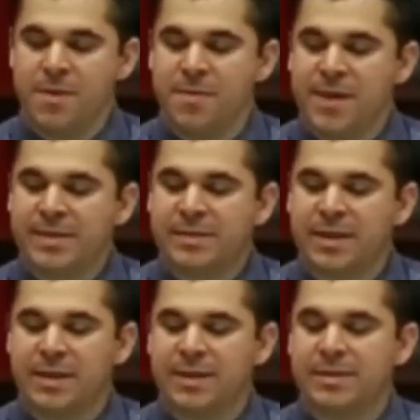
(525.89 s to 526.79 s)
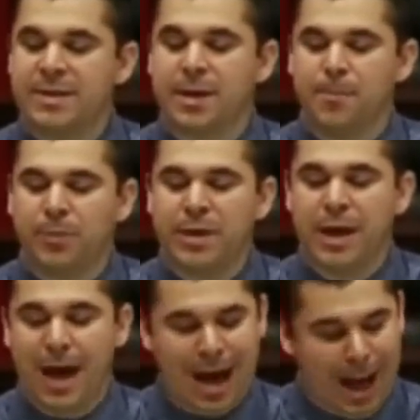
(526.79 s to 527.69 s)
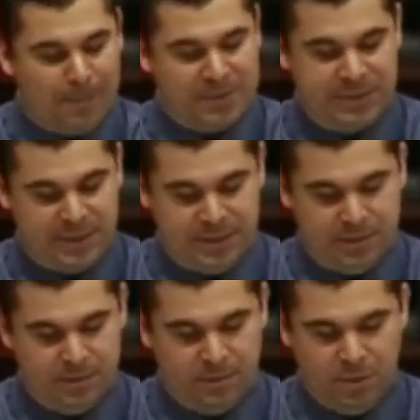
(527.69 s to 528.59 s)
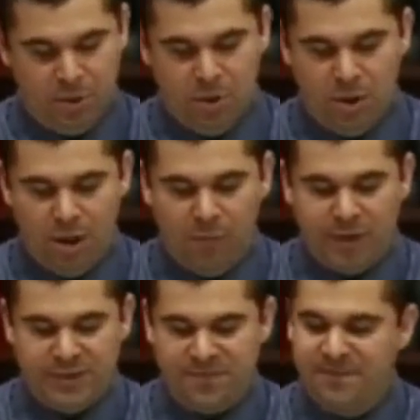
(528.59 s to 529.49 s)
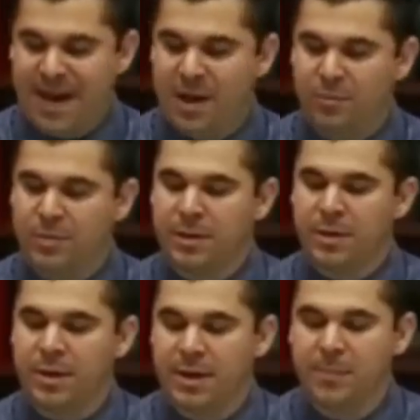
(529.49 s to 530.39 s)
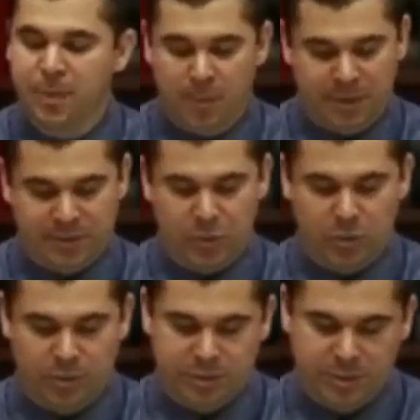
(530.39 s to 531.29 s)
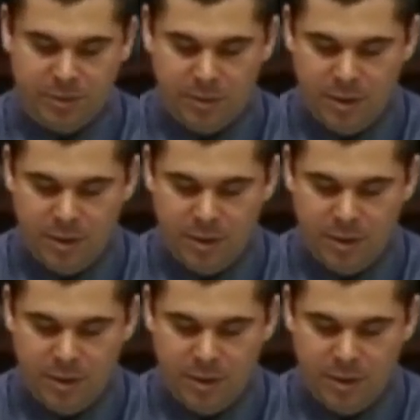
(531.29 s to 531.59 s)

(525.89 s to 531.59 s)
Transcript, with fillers: This is the complete opposite of what is found in the public schools.